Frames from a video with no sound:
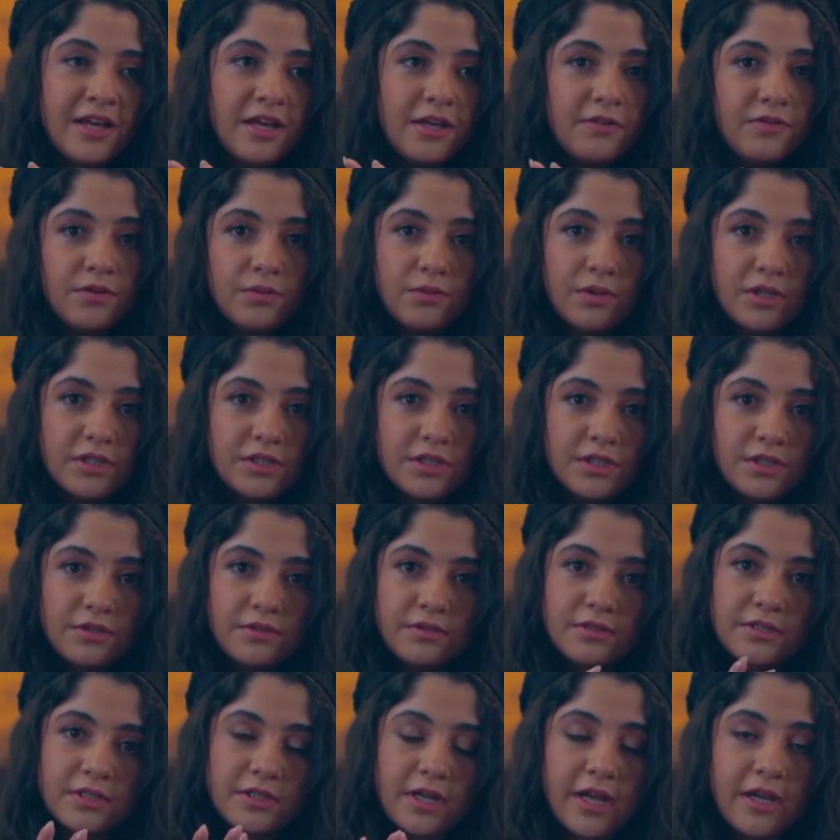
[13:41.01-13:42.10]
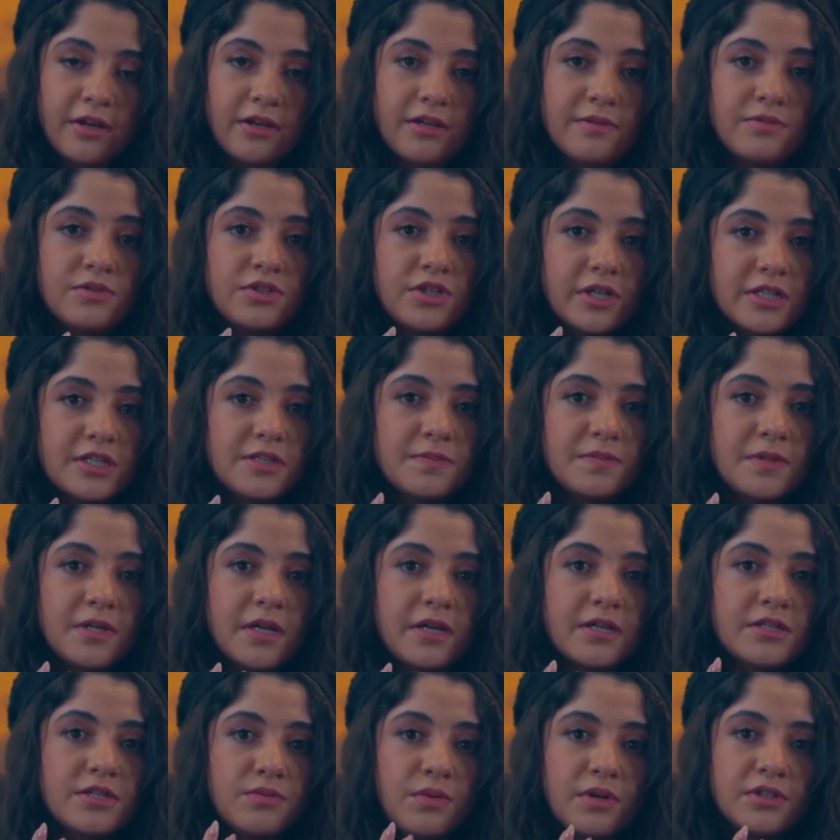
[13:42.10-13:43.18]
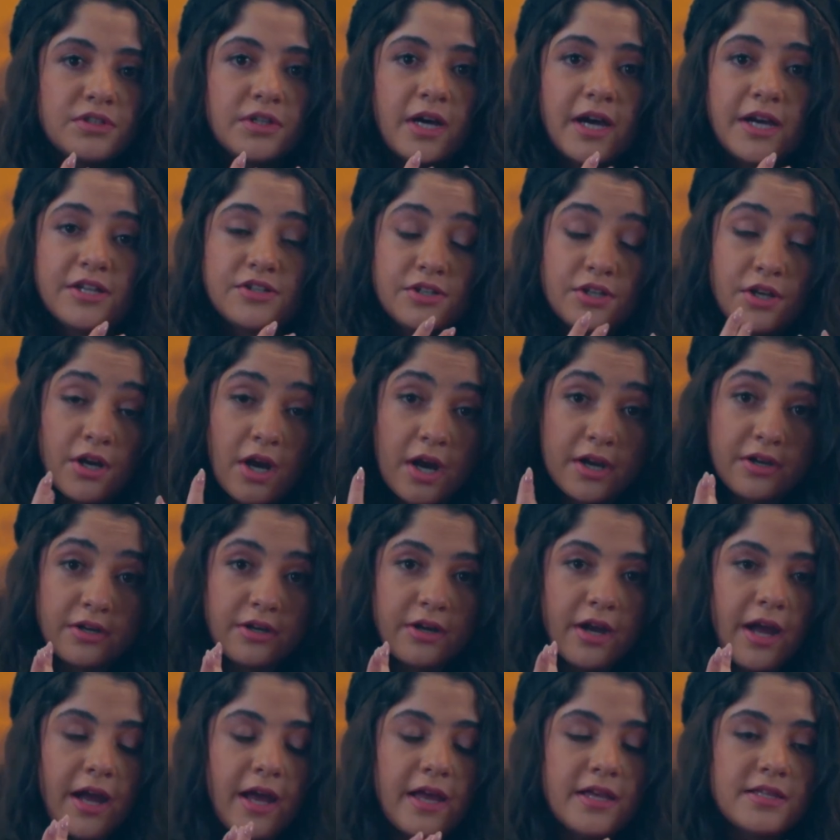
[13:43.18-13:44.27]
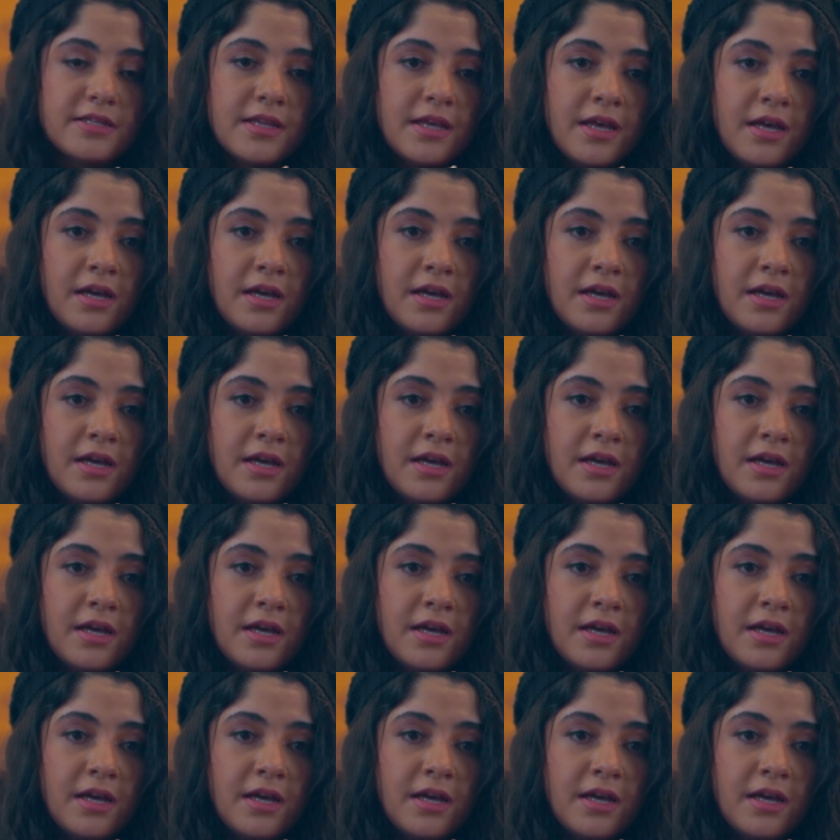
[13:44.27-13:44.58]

If you want to use an eye cream just because you want to hydrate your under eyes,